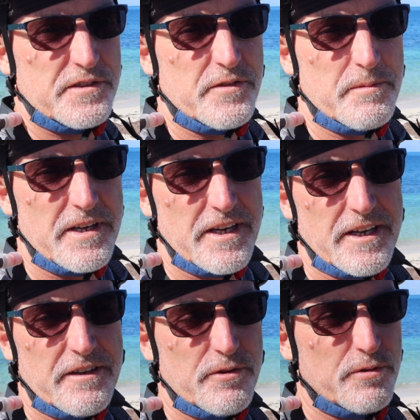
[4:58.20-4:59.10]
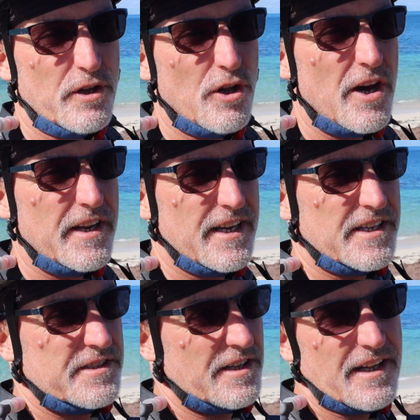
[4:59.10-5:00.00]
from here, called the
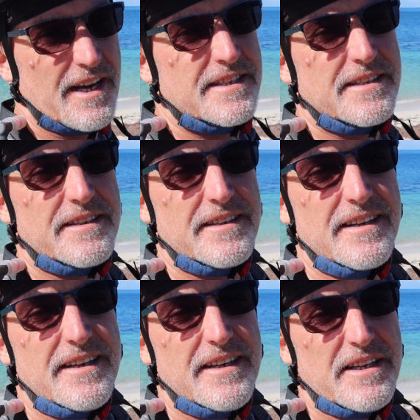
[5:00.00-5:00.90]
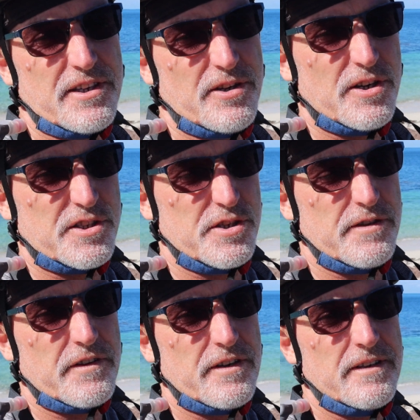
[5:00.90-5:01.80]
Lighthouse to Leighton kite
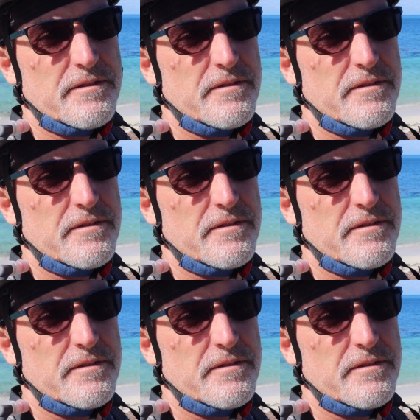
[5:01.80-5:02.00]
surfing